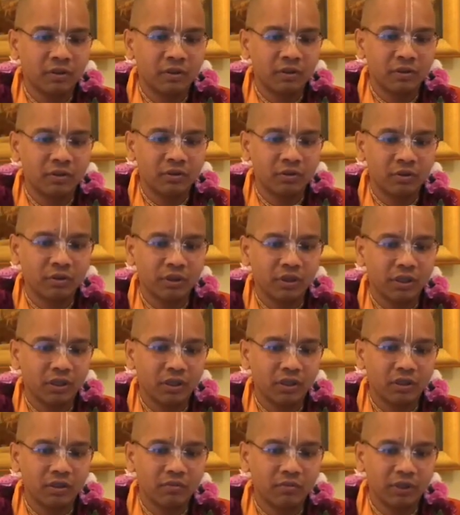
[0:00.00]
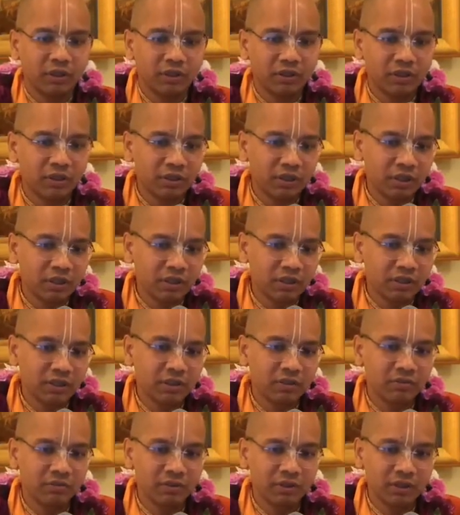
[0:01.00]
So Bhaktisiddhanta
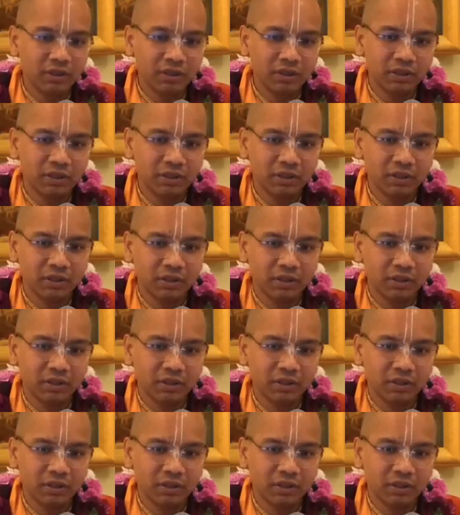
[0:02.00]
Saraswati is